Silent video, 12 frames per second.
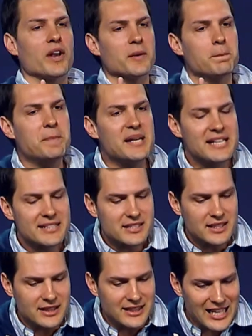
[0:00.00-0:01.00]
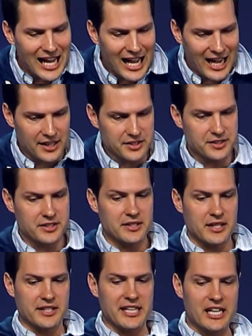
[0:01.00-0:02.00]
of the biggest lies
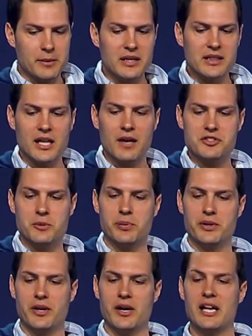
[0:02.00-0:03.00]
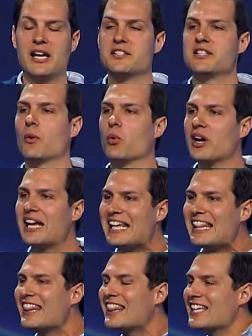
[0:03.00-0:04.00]
that the enemy loves to put in our head is that we're
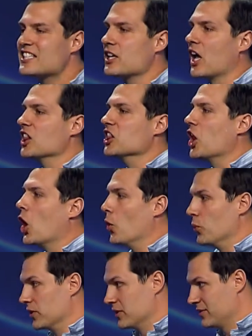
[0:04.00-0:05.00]
in this alone.